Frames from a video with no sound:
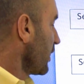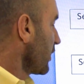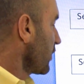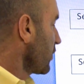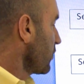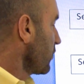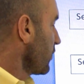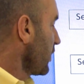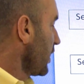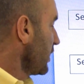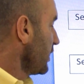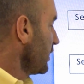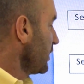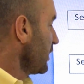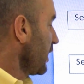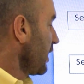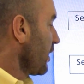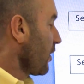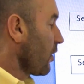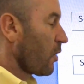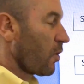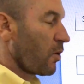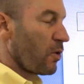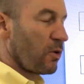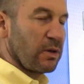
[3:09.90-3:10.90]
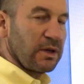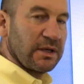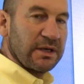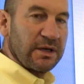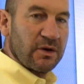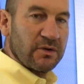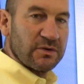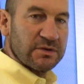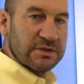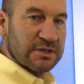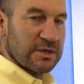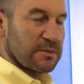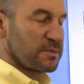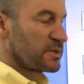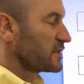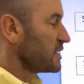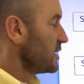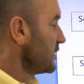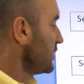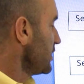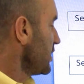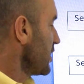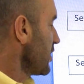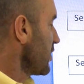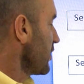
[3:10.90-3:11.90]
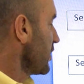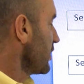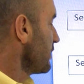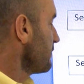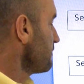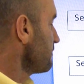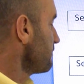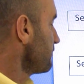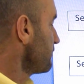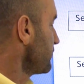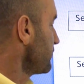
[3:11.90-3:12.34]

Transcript: creating a wholly owned subsidiary,